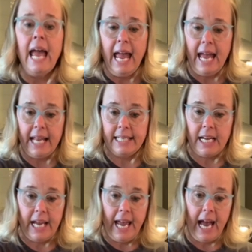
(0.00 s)
And
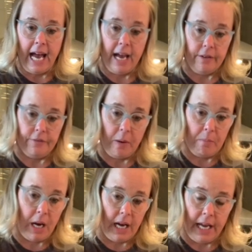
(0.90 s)
I have
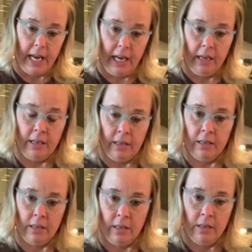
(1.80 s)
my
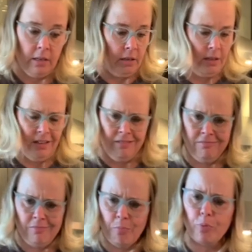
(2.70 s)

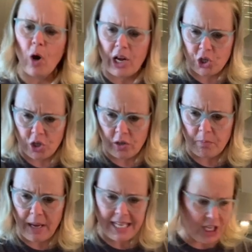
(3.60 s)
brush,
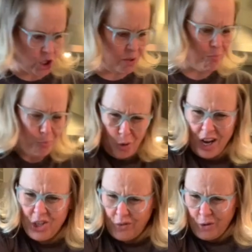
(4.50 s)
my kitchen
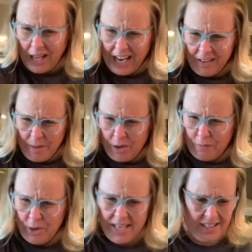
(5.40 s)
brush, for lack of a better
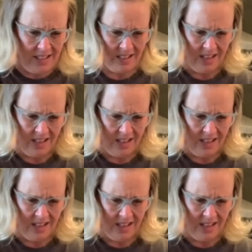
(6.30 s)
phrase.